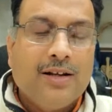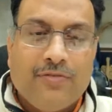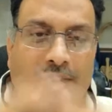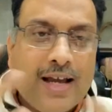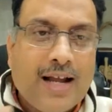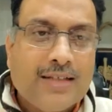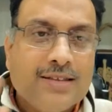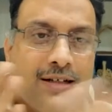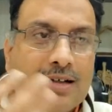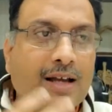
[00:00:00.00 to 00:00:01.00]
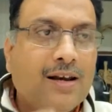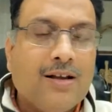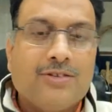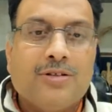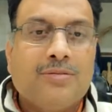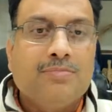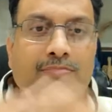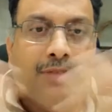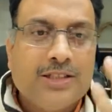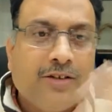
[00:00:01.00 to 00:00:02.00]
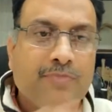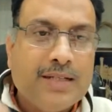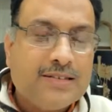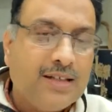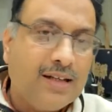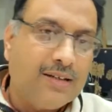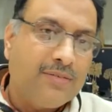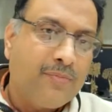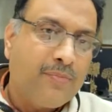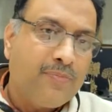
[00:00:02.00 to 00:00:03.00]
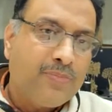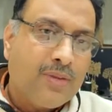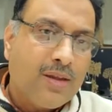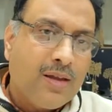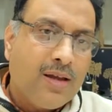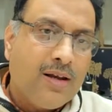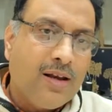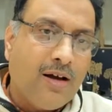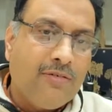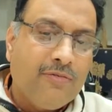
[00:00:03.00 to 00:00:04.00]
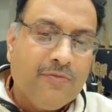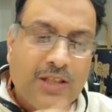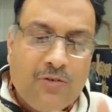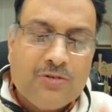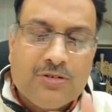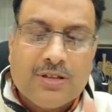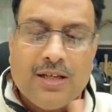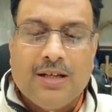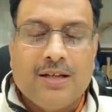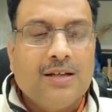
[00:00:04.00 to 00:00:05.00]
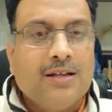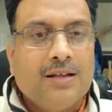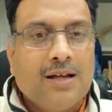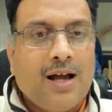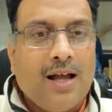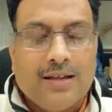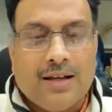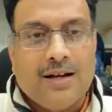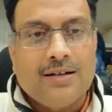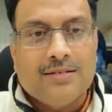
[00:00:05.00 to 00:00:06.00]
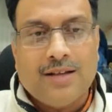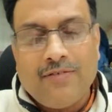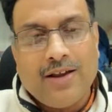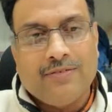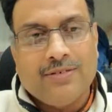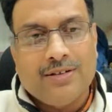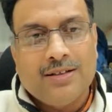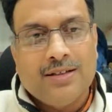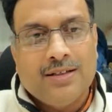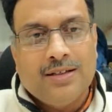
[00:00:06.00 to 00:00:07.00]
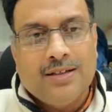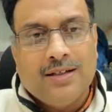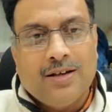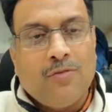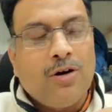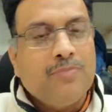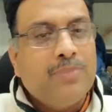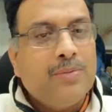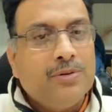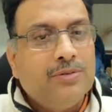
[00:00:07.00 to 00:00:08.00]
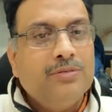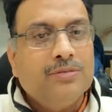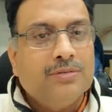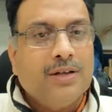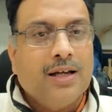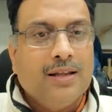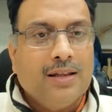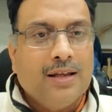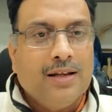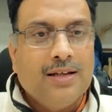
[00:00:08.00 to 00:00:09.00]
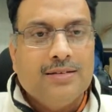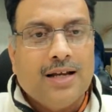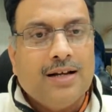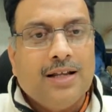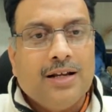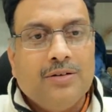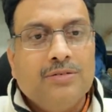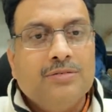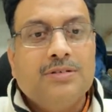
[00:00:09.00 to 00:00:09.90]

fire accident, I lost much of my skin. Now, without skin, I cannot survive. Now, what people do is that they do